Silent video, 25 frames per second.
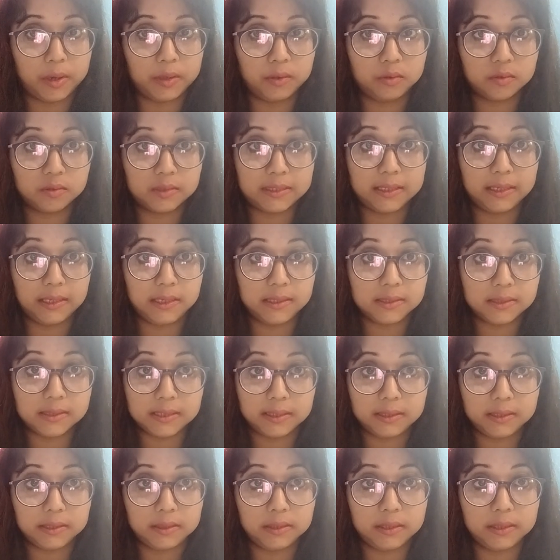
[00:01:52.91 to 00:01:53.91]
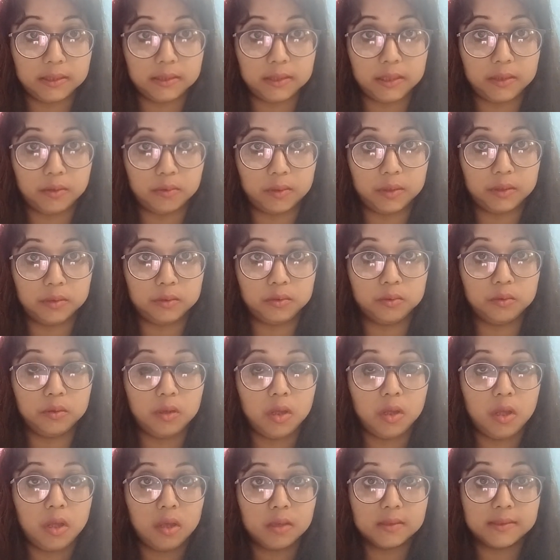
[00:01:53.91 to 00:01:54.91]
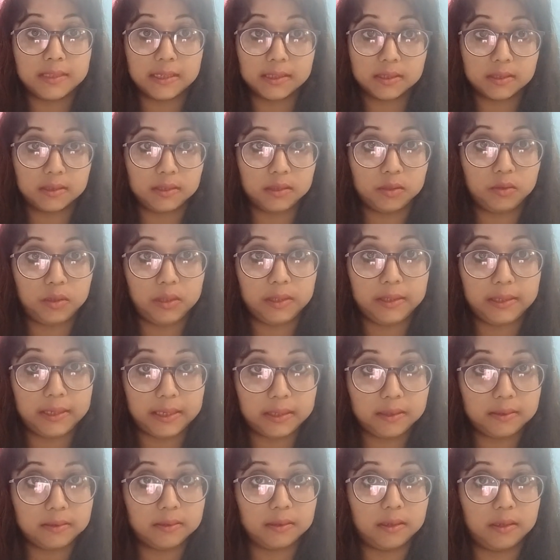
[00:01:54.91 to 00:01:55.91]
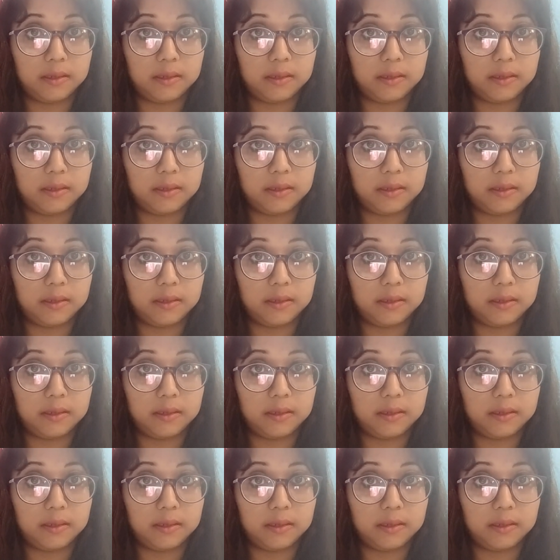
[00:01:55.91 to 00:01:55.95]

challenge anything, they want to succeed in that